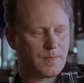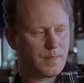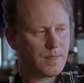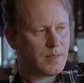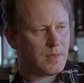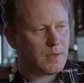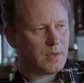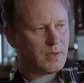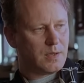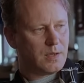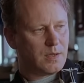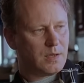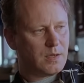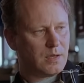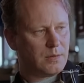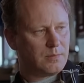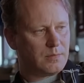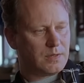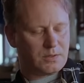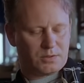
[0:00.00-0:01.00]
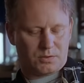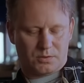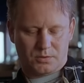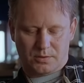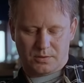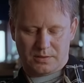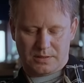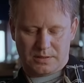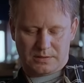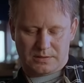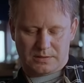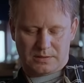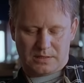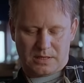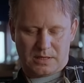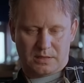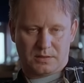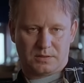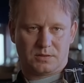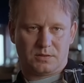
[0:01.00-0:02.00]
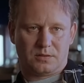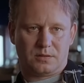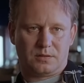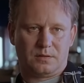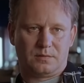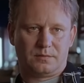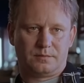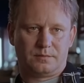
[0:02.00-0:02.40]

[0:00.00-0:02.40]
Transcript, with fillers: I'm not sure you understand, Sean.